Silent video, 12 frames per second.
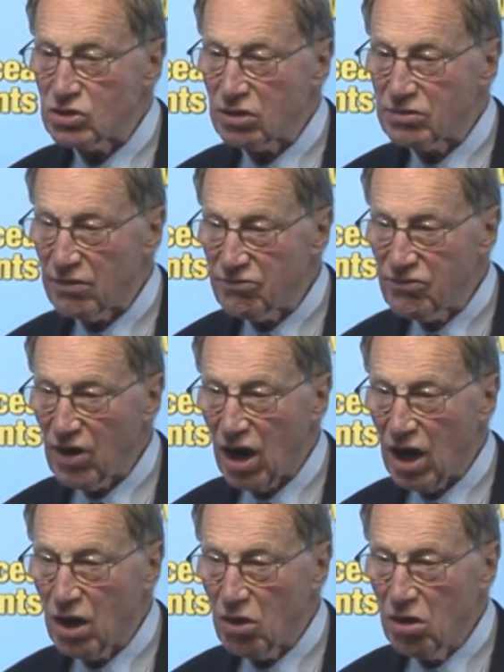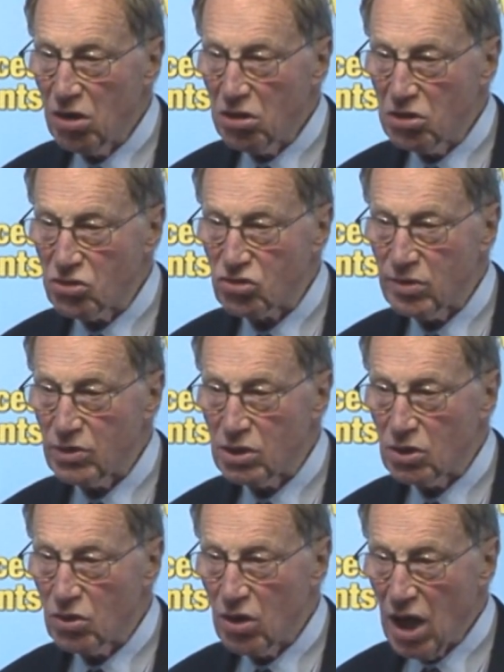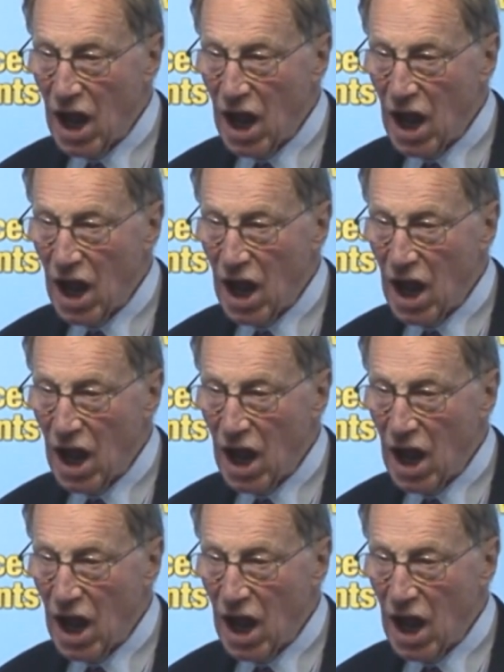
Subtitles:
of the vile criminal